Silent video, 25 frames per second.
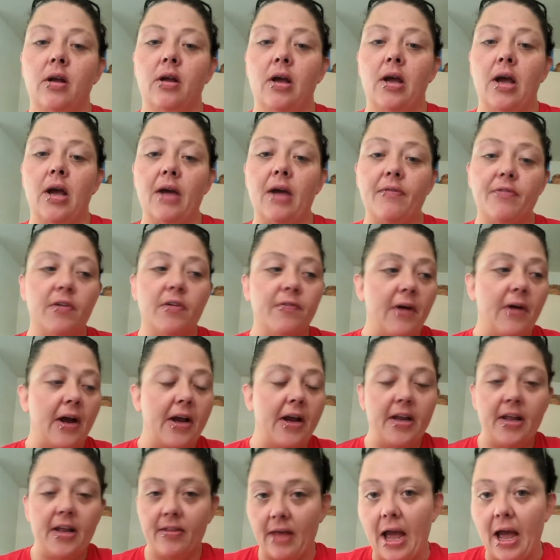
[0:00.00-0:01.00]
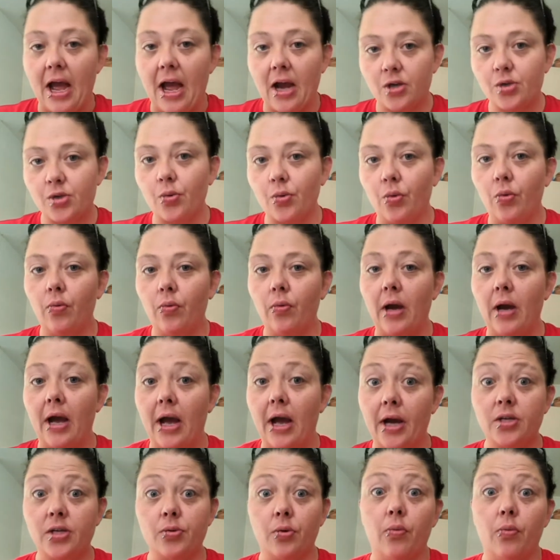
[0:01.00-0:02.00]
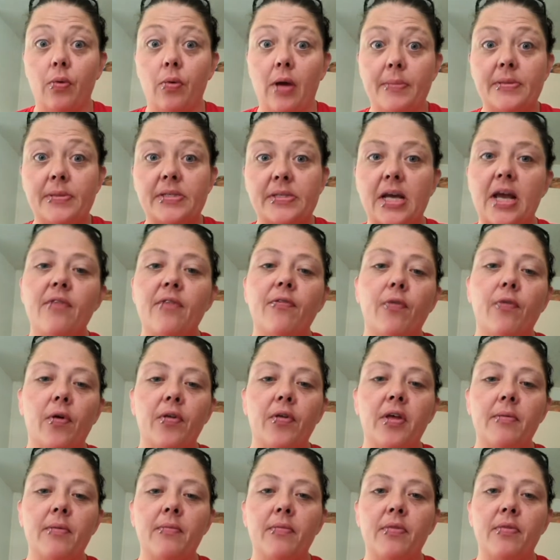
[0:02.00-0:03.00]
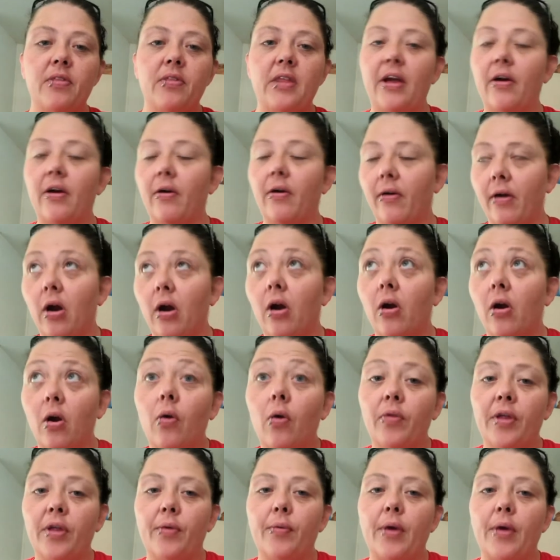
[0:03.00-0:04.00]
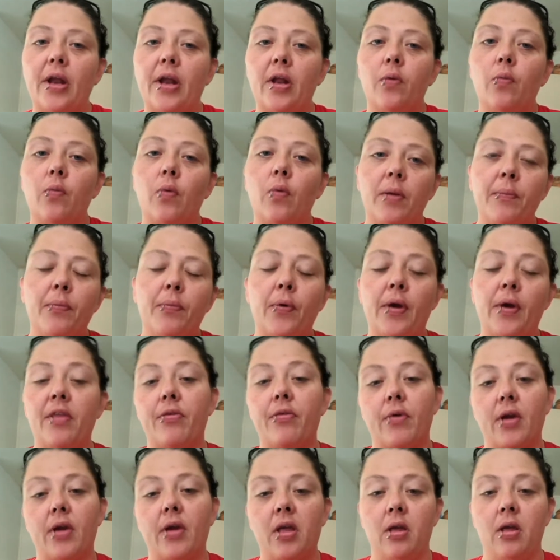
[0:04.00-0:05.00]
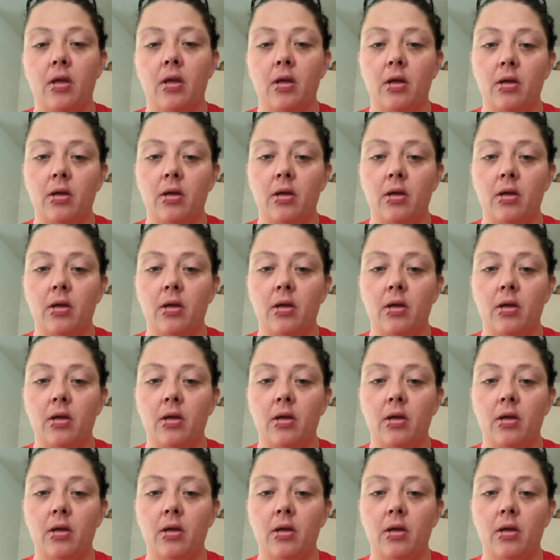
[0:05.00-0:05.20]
After finding the actual website for them, they are only rated 1.3.